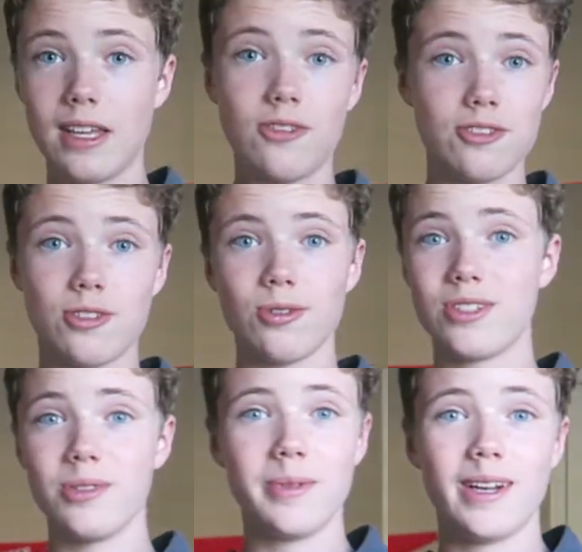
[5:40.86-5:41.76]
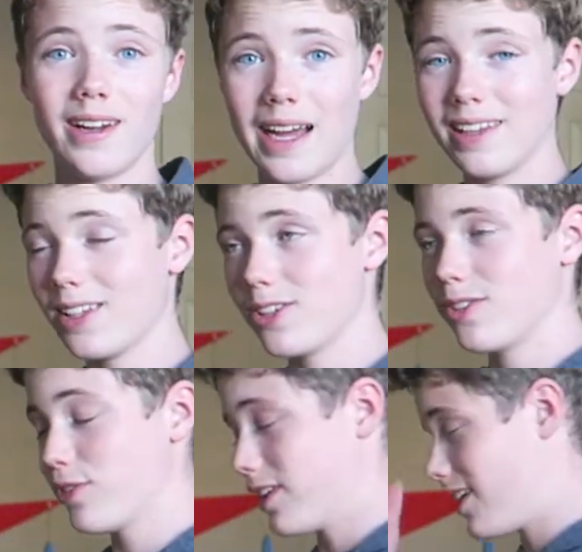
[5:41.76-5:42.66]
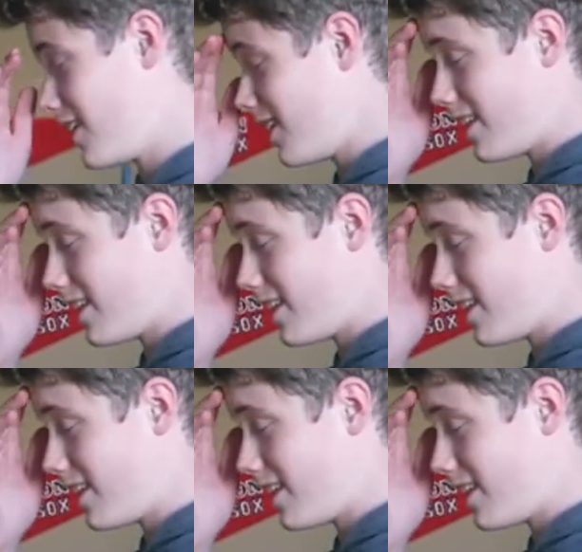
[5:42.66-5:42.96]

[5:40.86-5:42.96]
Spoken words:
That was so stupid. I literally feel like an